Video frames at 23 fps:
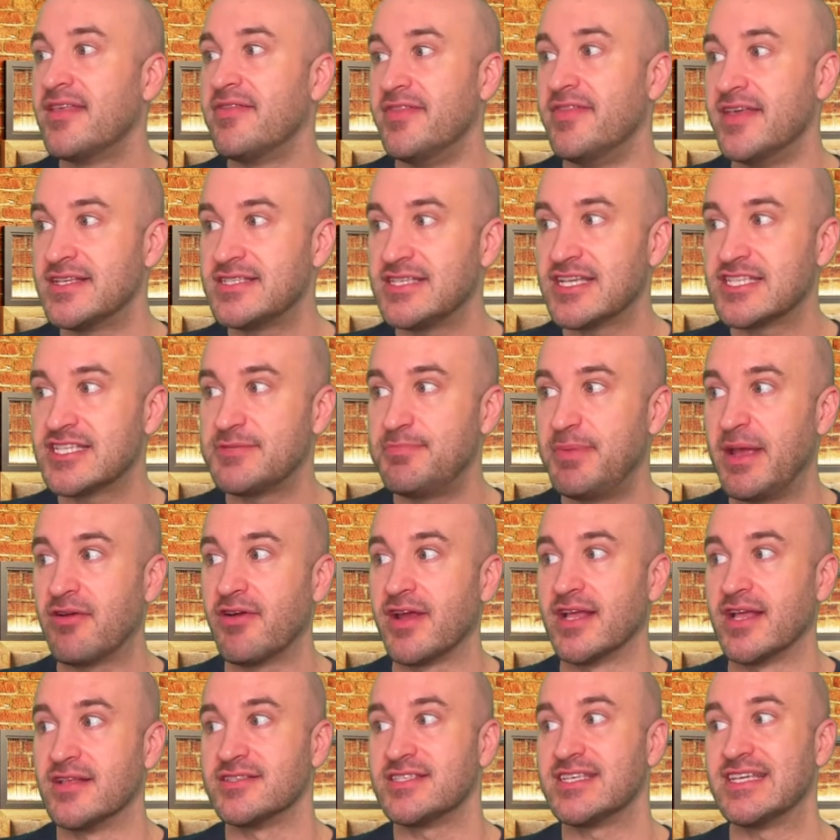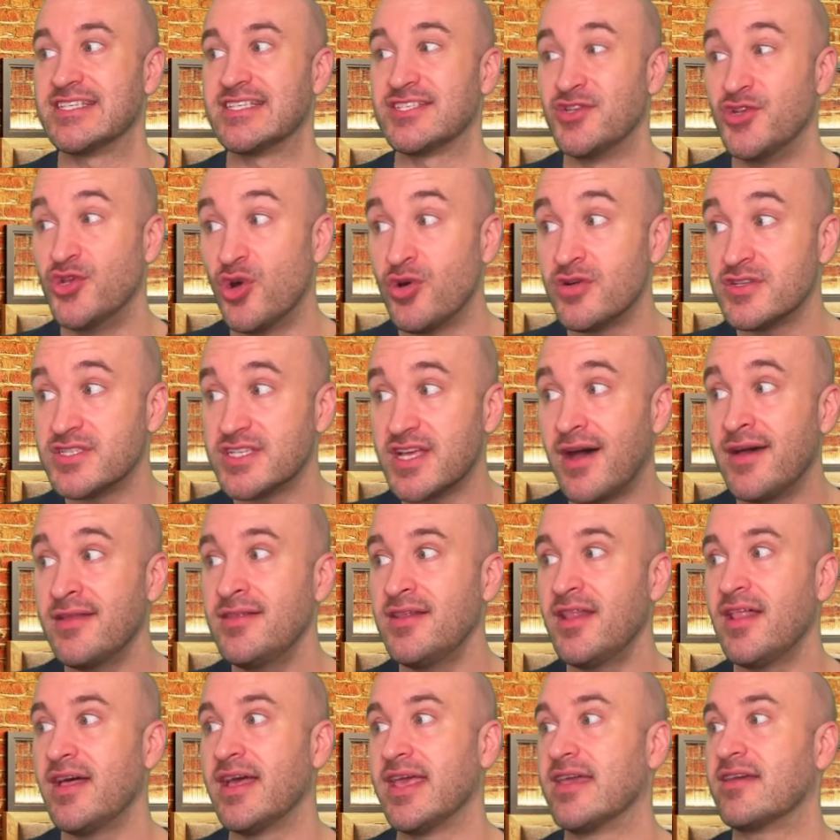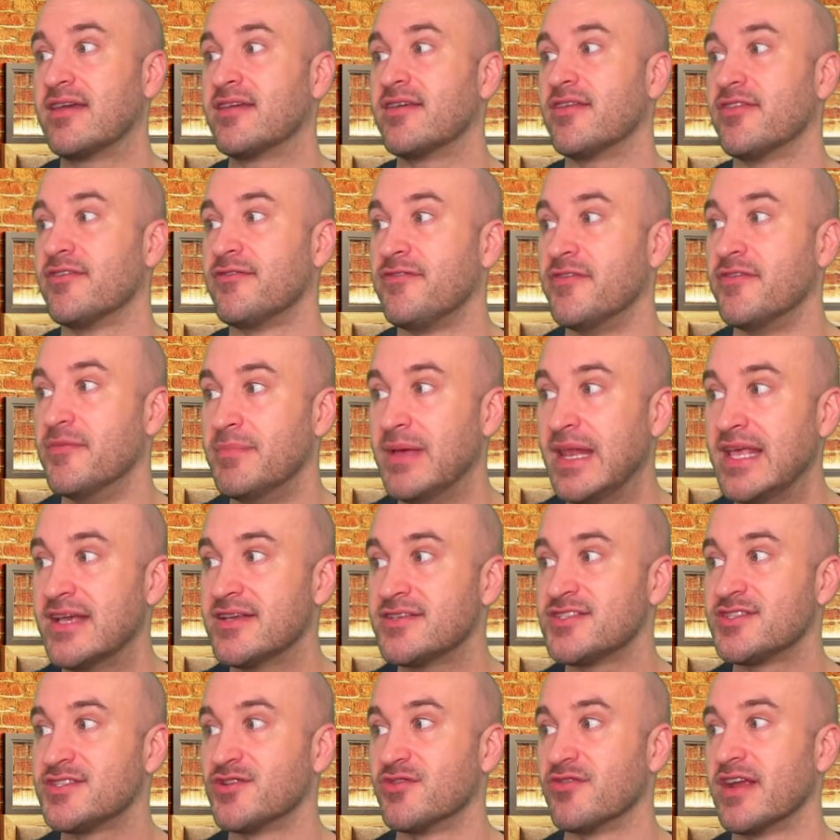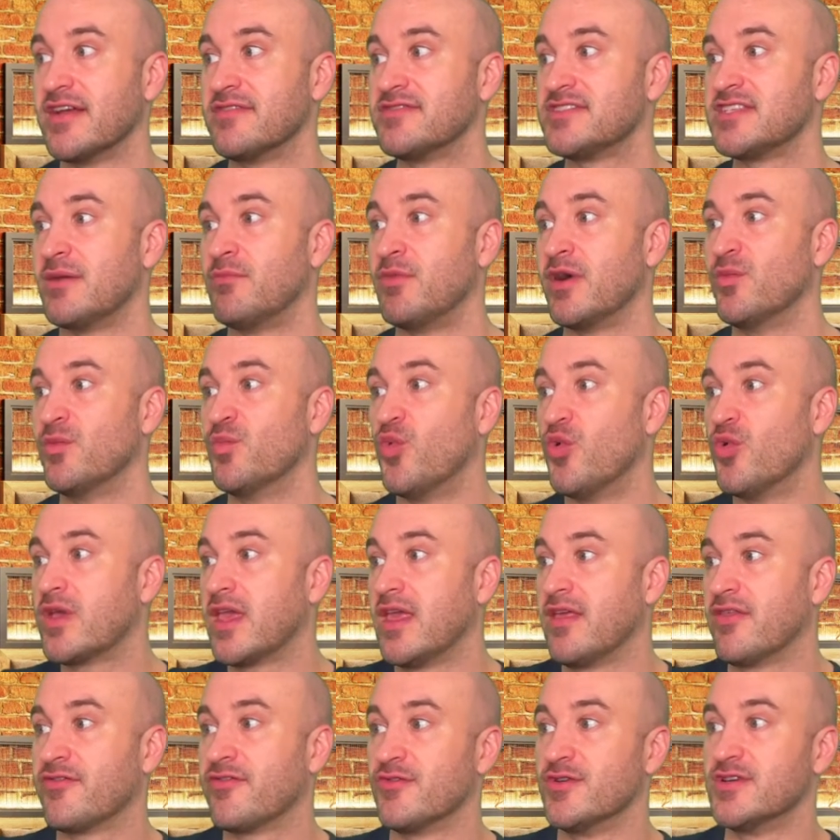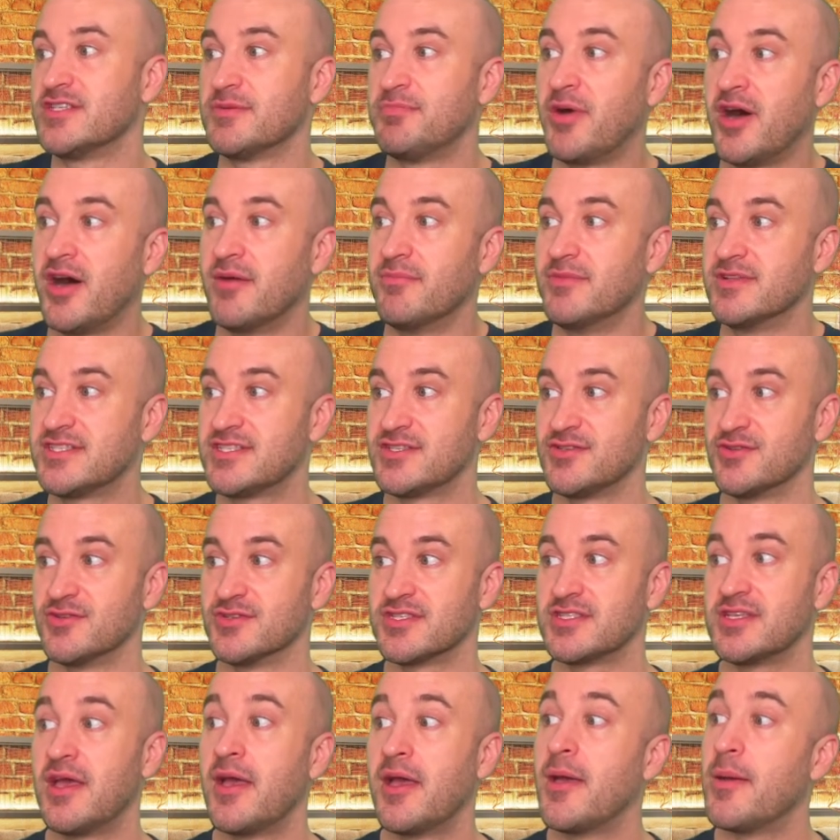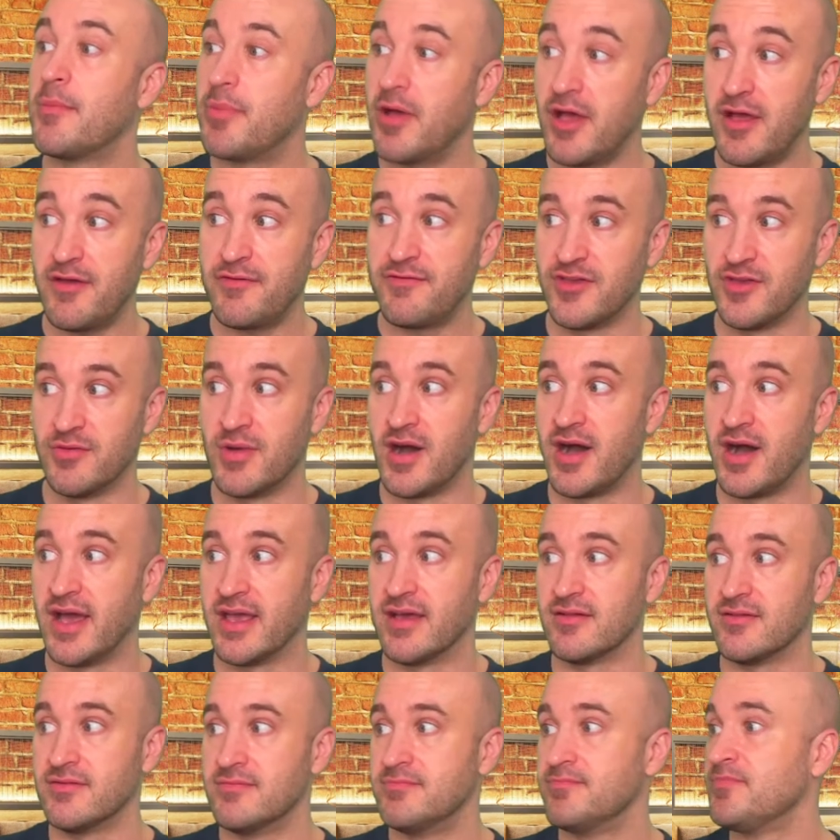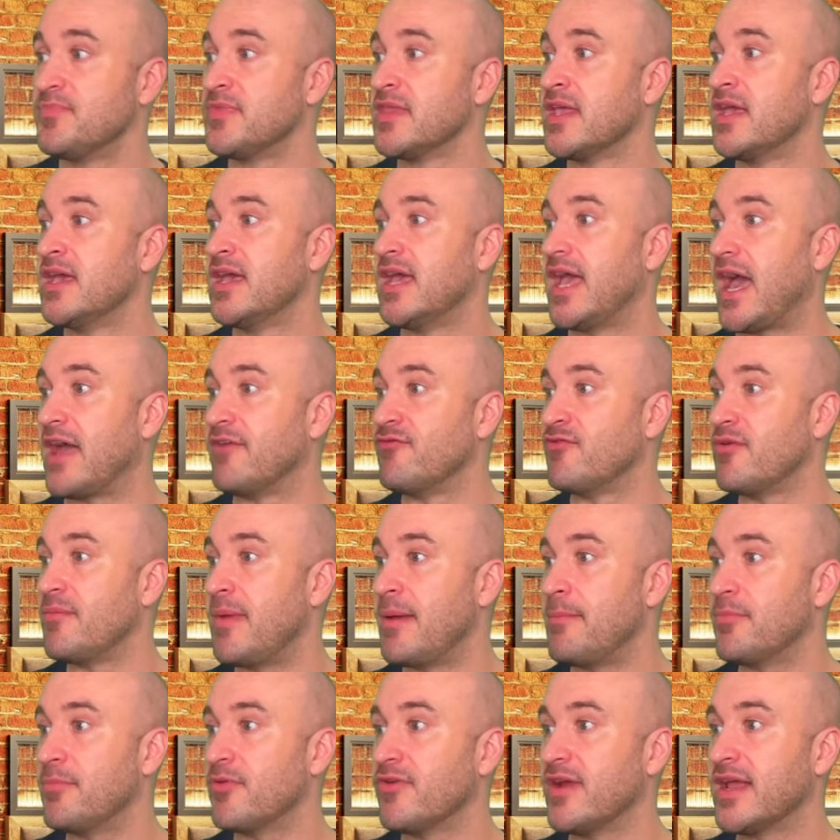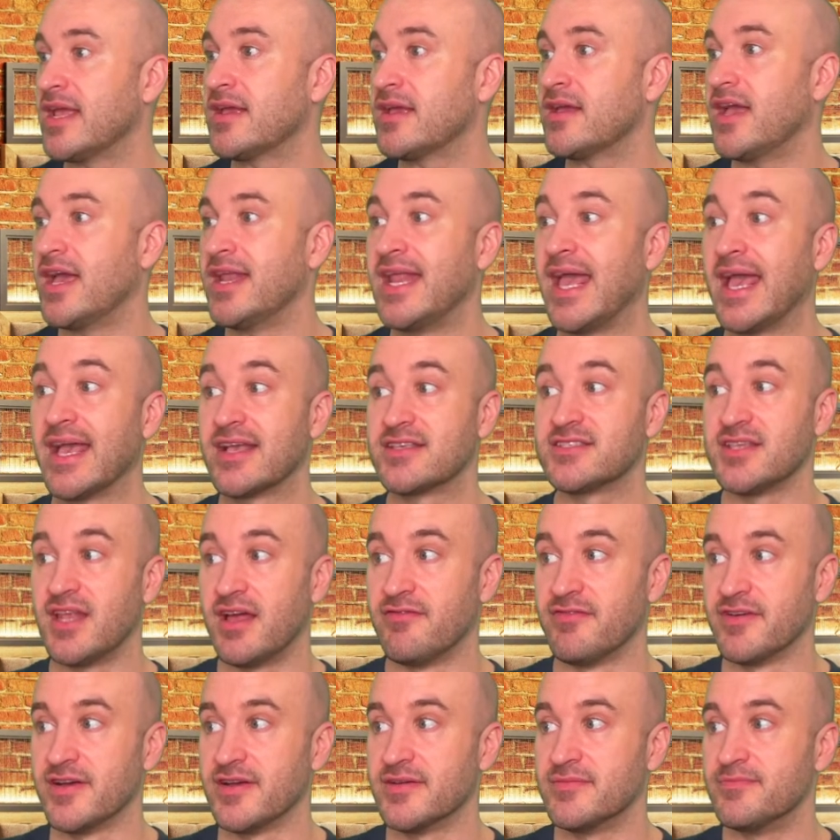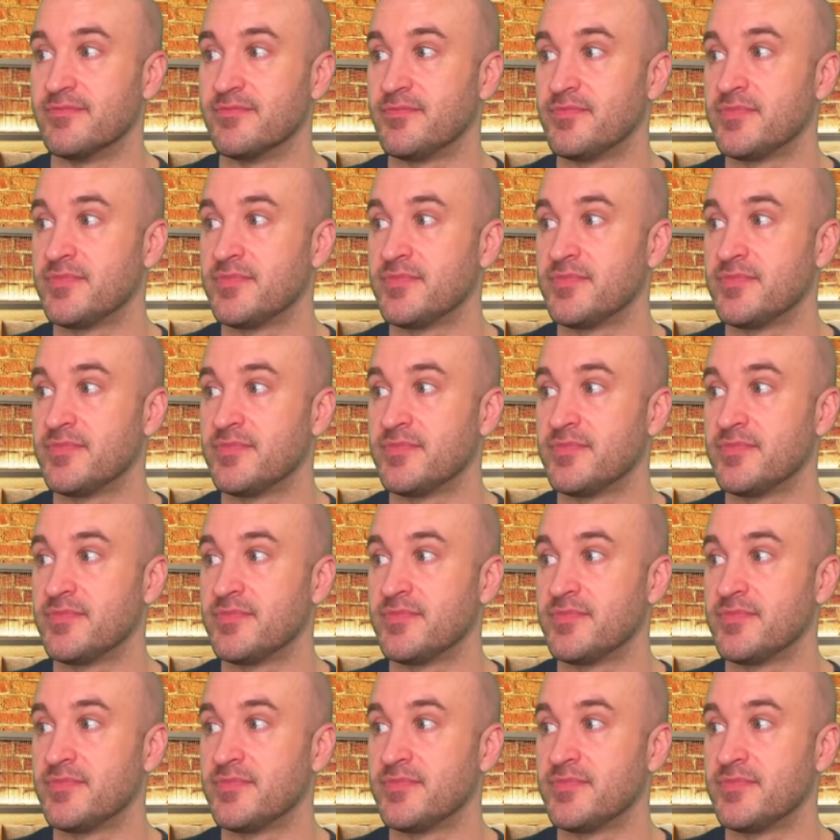This experience is not unlike the familiar story of someone walking through a department store's perfume aisle and remembering an ex-lover.